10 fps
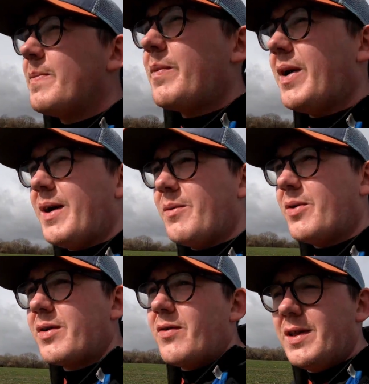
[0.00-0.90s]
But
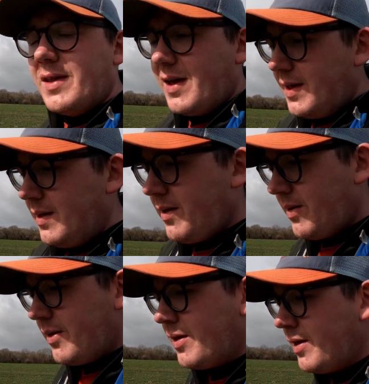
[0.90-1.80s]
what a great day.
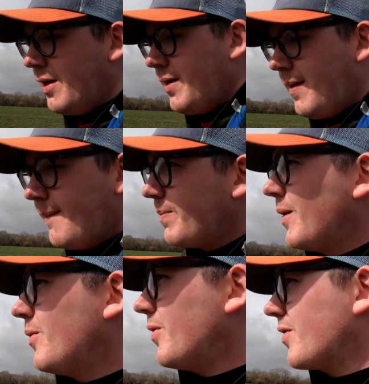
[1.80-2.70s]

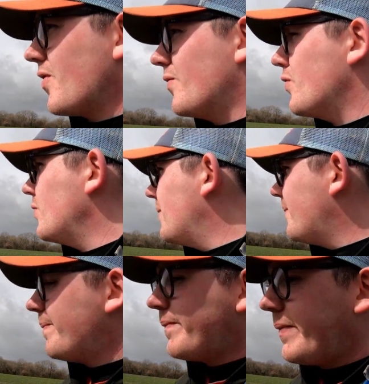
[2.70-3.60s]
What a great route.
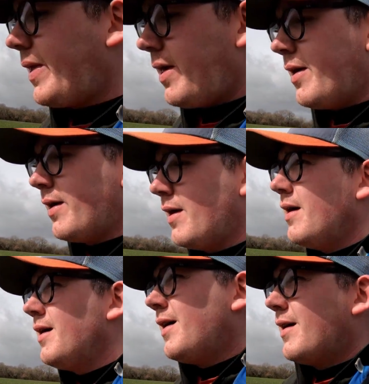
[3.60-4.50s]

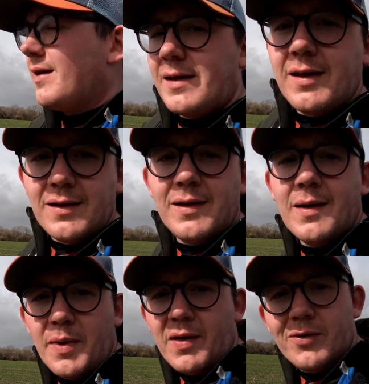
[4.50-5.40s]
Let's get to
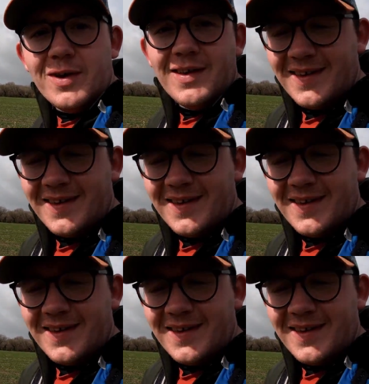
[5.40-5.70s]
Llanbethery.